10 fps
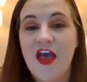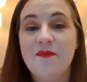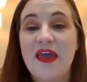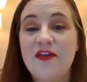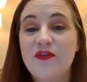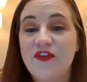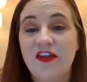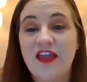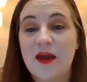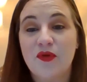May you
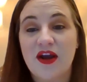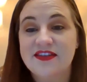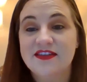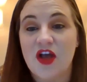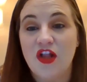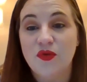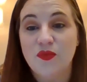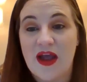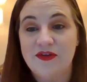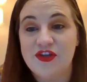feel that presence all
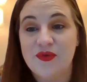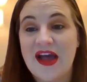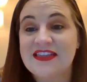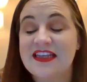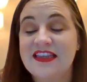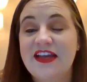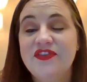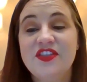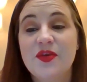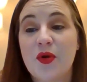around you as it
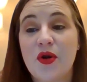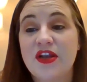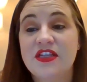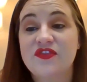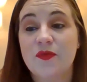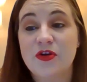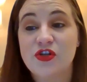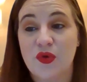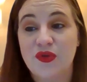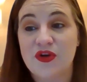lifts the burdens from your
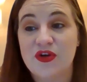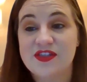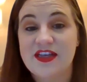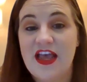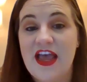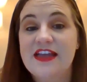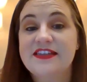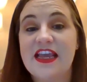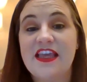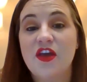shoulders,
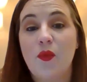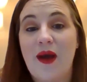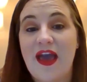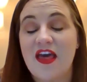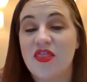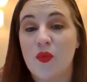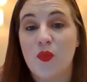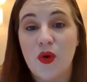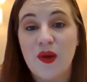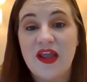taking away the
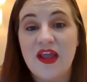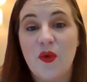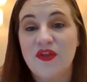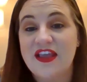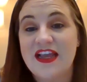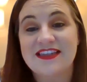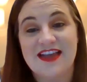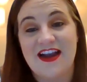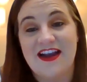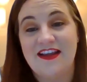worry or the
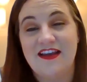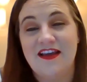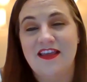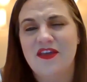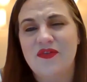anxiety, the